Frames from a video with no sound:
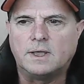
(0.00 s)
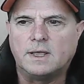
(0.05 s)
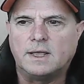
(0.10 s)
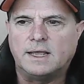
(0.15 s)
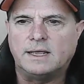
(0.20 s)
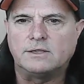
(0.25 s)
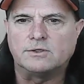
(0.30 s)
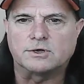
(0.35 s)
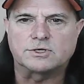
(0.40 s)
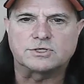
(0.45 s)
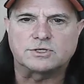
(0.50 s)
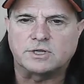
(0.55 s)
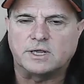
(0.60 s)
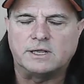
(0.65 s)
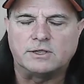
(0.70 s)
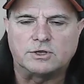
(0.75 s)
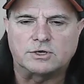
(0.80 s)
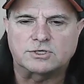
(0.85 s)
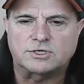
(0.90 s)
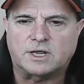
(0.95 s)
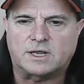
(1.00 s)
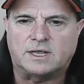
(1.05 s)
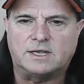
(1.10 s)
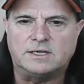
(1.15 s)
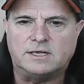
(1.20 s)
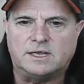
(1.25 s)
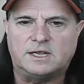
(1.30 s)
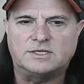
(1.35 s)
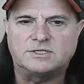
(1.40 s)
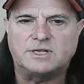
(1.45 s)
He looks like
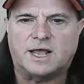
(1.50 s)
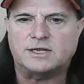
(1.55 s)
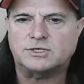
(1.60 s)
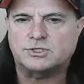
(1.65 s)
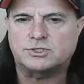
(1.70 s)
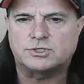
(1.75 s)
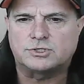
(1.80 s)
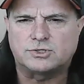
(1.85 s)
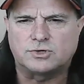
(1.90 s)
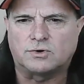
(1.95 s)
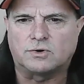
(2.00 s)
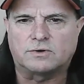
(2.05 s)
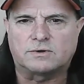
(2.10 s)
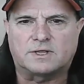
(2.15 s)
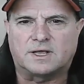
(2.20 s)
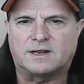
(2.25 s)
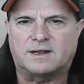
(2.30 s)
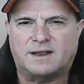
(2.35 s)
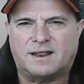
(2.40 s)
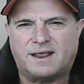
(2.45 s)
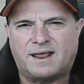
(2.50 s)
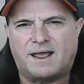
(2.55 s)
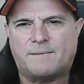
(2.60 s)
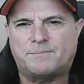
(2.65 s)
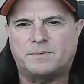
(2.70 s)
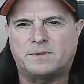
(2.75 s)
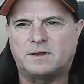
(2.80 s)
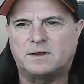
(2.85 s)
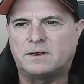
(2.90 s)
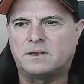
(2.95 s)
he's not sure that it
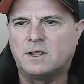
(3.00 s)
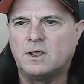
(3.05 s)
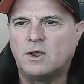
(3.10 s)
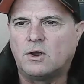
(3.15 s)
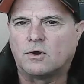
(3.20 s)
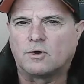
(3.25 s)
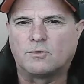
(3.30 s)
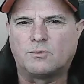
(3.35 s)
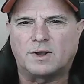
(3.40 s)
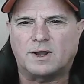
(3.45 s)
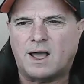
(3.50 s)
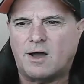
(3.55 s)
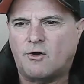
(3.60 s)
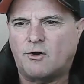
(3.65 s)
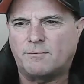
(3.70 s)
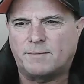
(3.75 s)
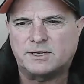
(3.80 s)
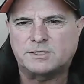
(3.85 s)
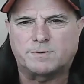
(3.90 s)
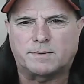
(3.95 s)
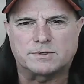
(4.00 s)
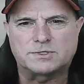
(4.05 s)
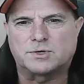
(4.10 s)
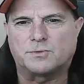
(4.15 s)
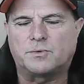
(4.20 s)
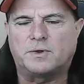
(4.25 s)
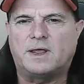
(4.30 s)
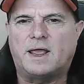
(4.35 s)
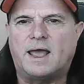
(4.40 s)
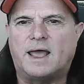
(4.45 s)
happened, or how am I supposed to
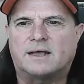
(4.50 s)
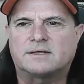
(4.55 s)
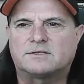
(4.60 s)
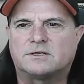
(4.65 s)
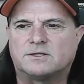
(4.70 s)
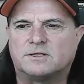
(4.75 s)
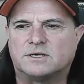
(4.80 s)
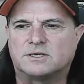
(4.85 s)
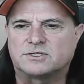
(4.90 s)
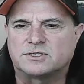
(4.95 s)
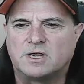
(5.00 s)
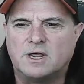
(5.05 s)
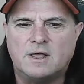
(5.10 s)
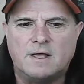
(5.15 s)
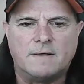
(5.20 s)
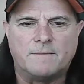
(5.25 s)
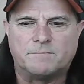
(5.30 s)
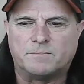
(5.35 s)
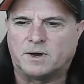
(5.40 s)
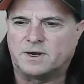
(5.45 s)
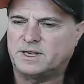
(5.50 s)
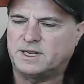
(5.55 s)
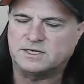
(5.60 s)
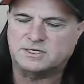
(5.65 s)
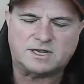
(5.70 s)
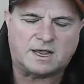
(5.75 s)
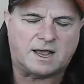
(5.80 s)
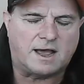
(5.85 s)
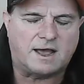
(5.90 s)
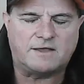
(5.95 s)
react to this? But
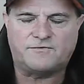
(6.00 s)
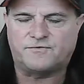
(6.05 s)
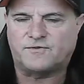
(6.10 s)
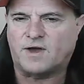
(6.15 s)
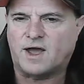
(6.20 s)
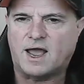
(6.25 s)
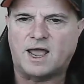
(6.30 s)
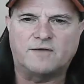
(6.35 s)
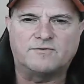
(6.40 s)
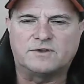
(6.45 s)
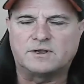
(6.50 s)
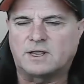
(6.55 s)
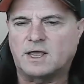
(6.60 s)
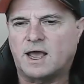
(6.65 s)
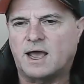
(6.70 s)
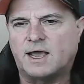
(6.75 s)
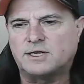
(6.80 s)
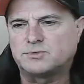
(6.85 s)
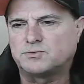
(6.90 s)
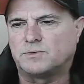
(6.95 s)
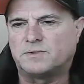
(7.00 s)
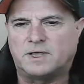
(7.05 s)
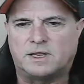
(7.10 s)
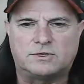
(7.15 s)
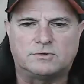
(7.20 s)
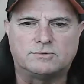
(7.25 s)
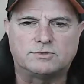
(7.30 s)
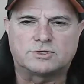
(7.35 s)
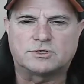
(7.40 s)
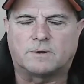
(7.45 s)
he's high-fiving guys when they
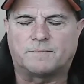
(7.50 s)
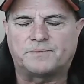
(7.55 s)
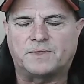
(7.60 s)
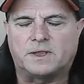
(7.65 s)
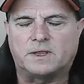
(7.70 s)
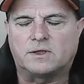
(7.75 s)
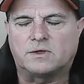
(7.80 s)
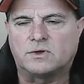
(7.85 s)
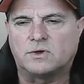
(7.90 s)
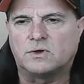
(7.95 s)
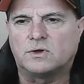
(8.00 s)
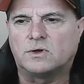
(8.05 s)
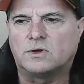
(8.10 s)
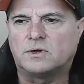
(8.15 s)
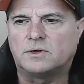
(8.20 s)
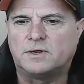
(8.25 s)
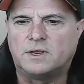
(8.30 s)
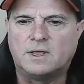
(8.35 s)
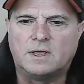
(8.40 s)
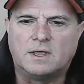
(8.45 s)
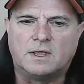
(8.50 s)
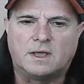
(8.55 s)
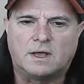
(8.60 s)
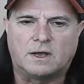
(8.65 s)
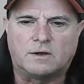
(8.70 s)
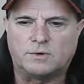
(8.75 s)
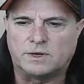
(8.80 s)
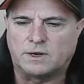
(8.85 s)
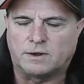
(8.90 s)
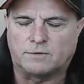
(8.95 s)
do something good,
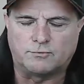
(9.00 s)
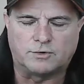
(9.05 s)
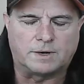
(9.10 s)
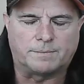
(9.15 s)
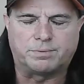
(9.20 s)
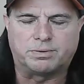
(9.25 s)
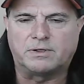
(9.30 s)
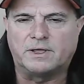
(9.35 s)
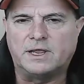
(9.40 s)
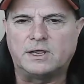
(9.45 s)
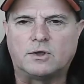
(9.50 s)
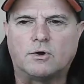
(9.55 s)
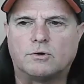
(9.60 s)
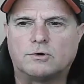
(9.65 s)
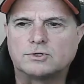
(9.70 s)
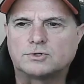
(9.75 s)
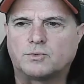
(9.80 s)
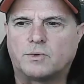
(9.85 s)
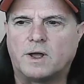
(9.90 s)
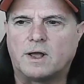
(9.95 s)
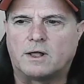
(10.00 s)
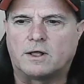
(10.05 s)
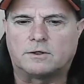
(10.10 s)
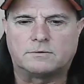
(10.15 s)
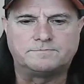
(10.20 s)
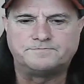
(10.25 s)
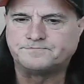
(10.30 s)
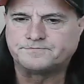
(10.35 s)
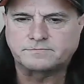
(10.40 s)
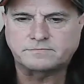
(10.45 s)
when a play goes
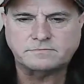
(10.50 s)
well.